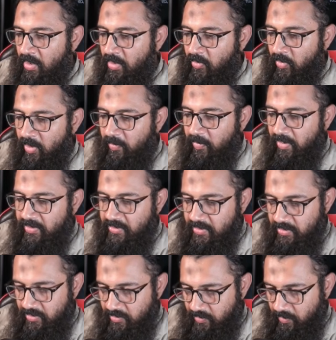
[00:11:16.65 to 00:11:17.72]
quick
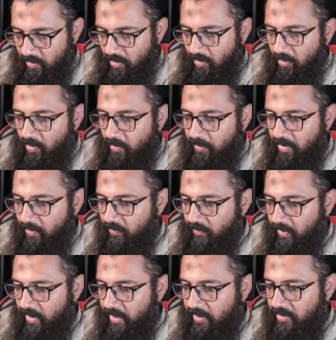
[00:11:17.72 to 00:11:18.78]
persist flow,
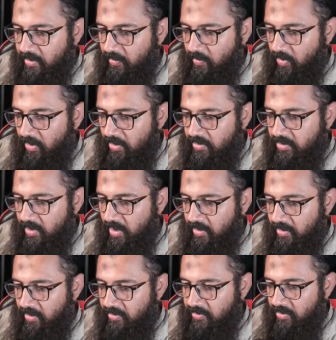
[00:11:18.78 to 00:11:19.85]
perfect, model
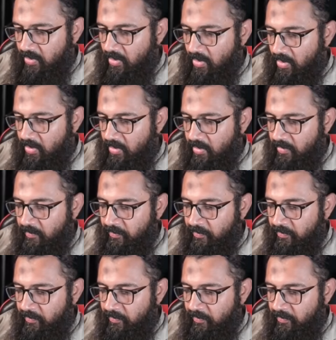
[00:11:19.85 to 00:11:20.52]
selector sort,